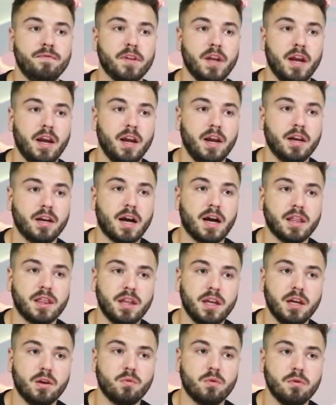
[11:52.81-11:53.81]
And I
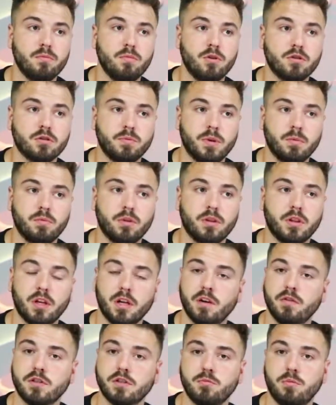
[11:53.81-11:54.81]
think when most people
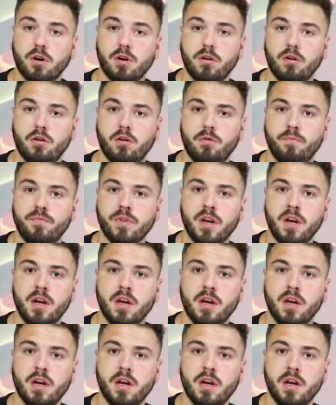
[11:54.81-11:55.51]
think of a smart home,